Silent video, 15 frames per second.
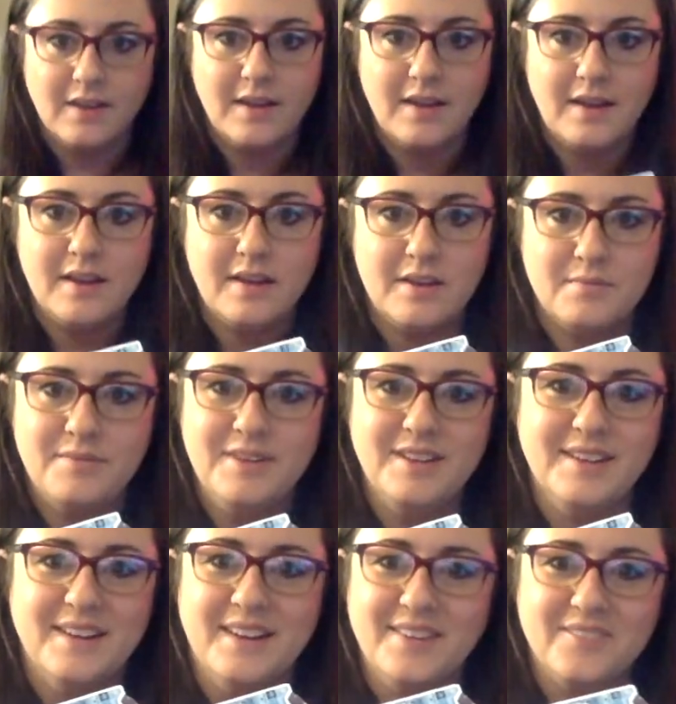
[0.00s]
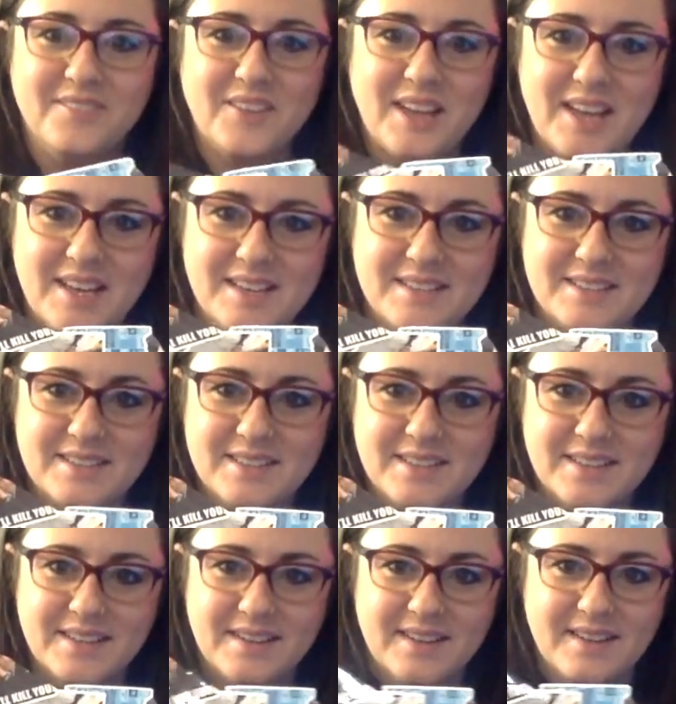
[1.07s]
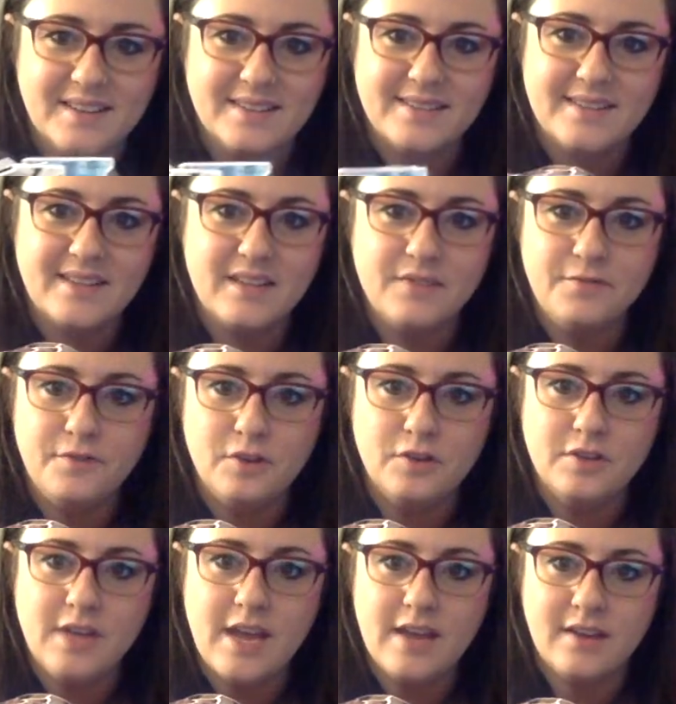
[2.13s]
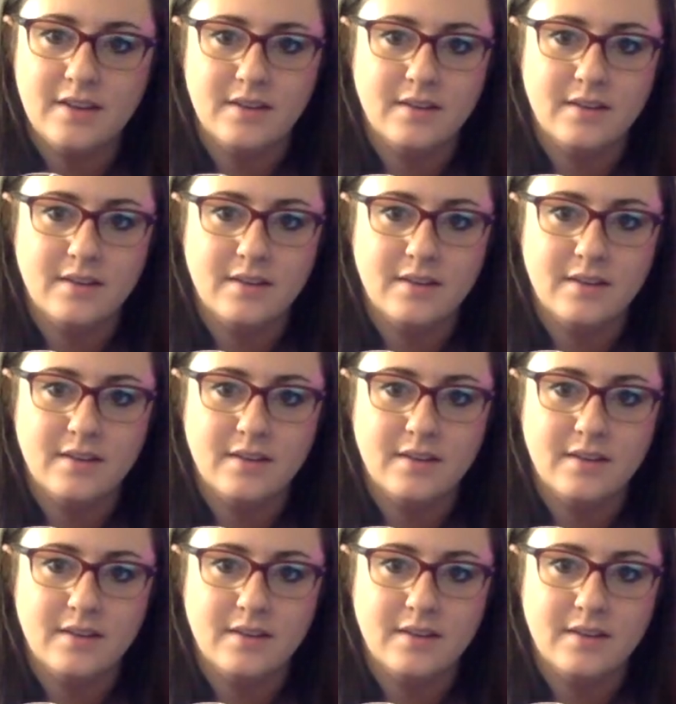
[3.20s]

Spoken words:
I've got the full neck,